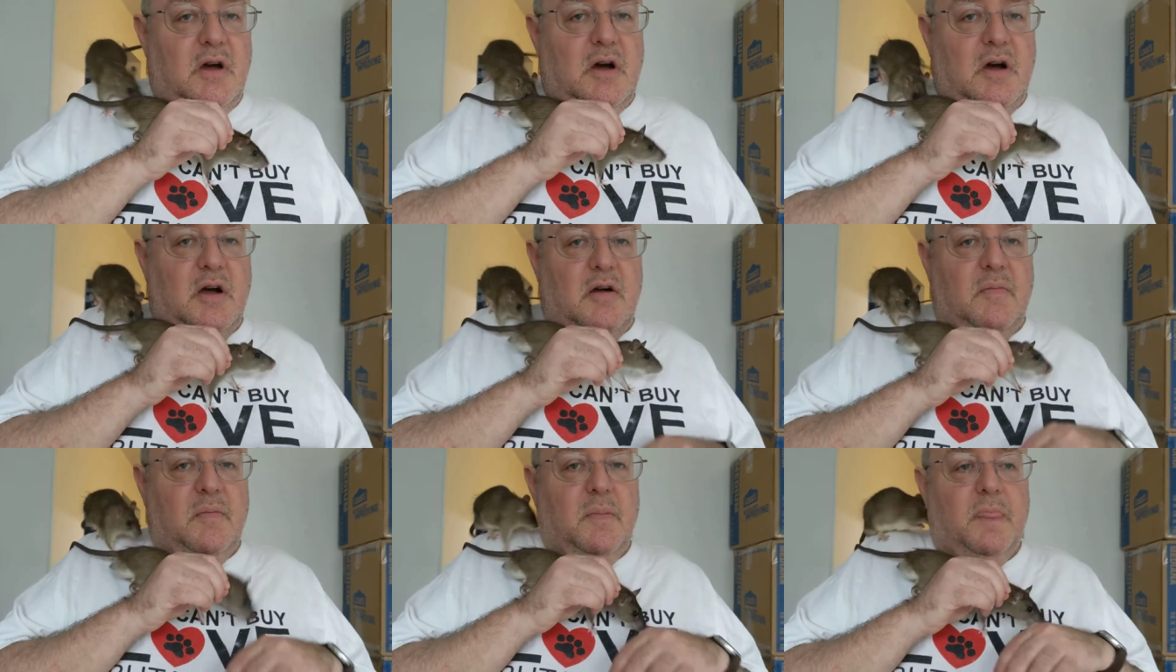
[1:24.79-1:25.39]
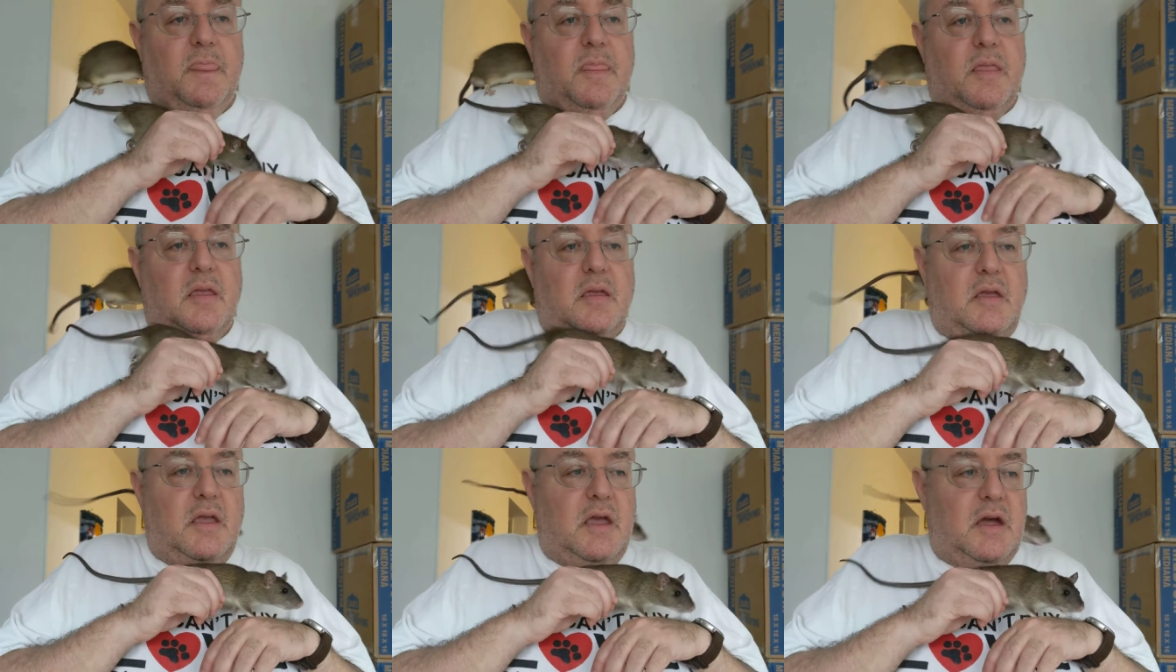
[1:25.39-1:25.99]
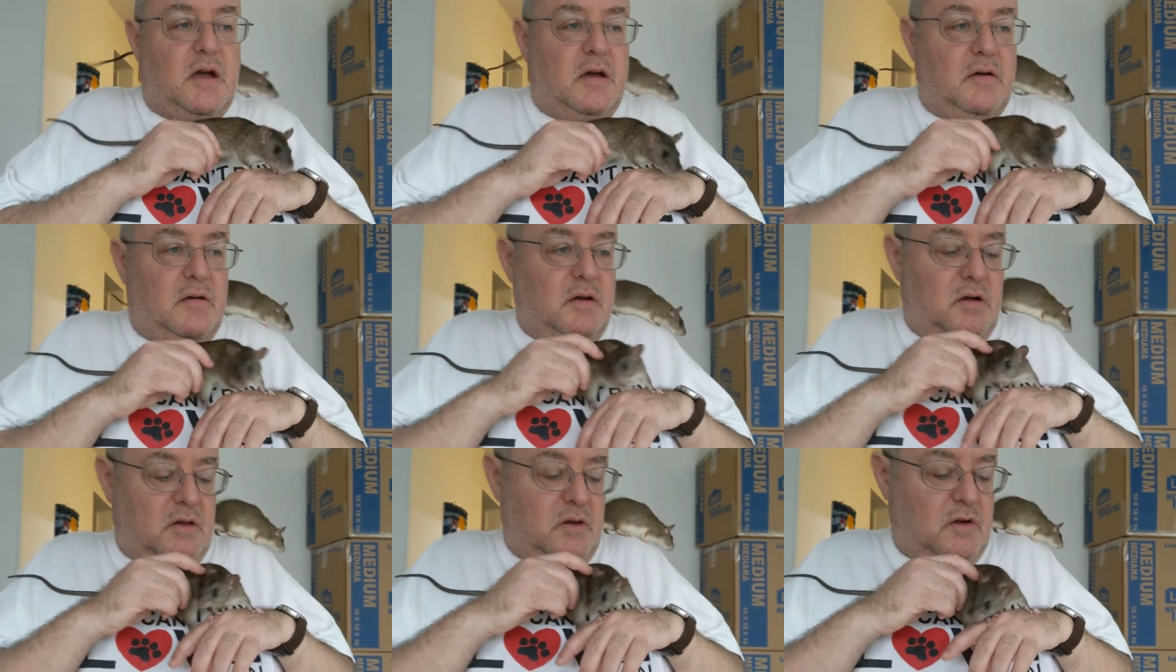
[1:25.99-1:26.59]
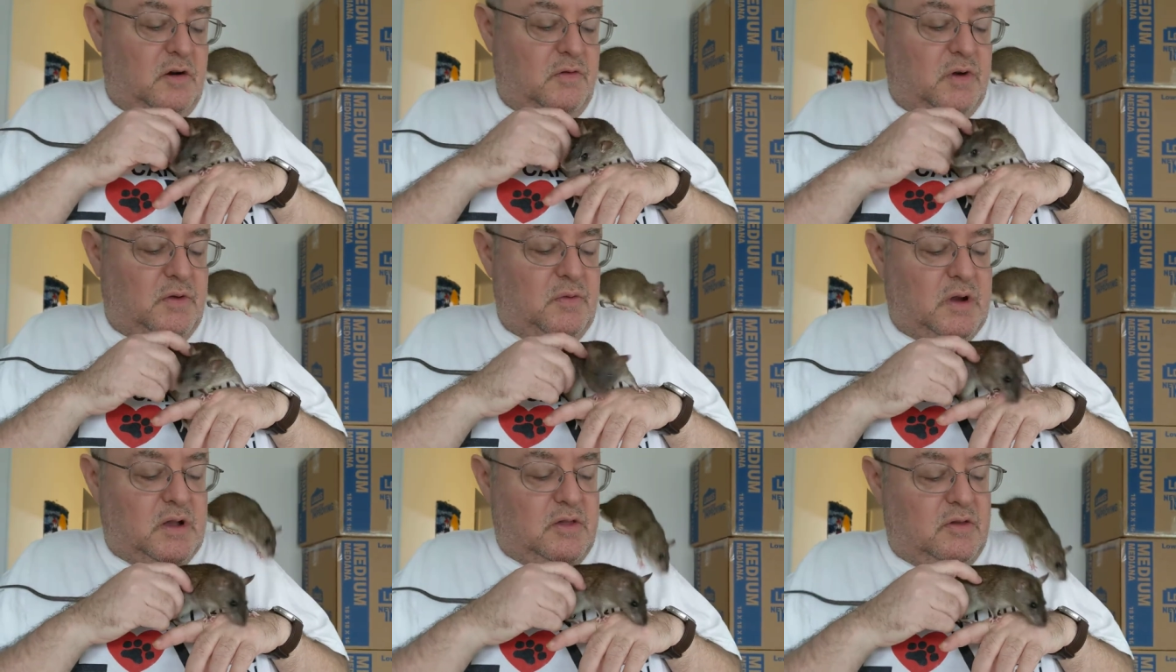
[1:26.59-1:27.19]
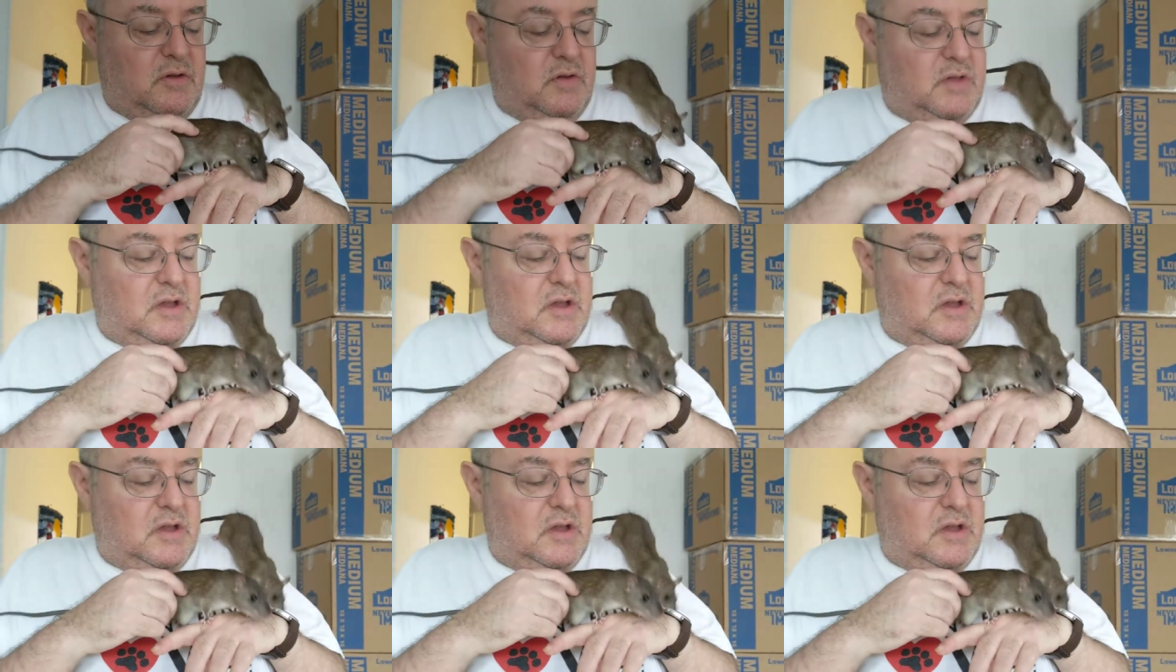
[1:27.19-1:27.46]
Um, yeah, Norway rats do